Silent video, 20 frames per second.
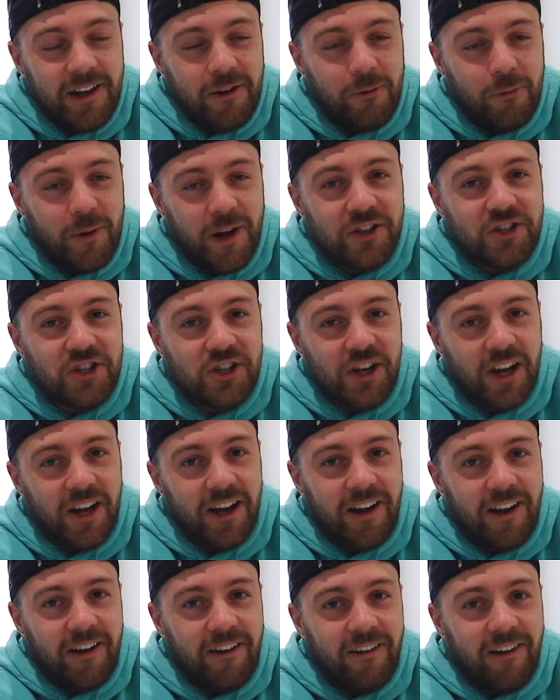which
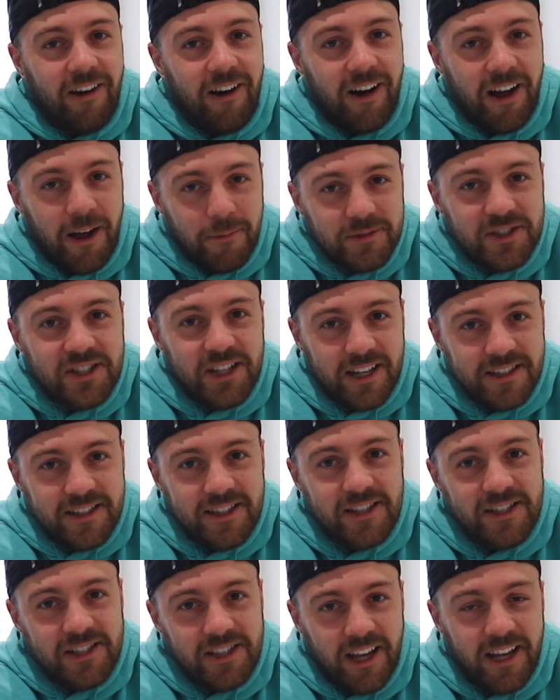I am sad
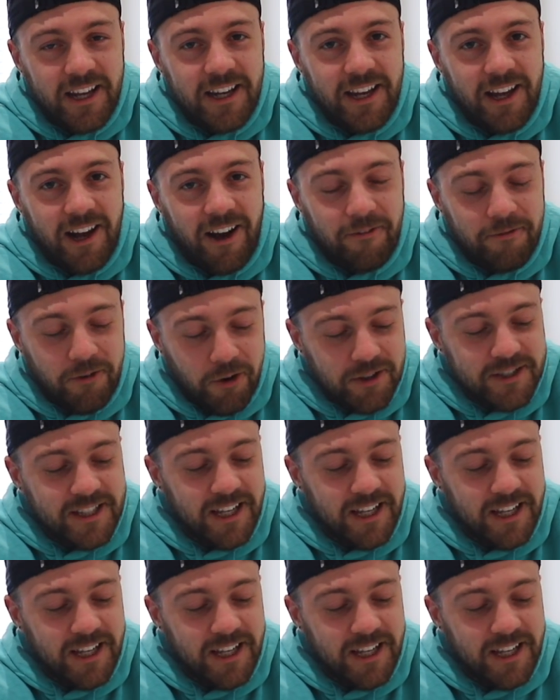to say I've got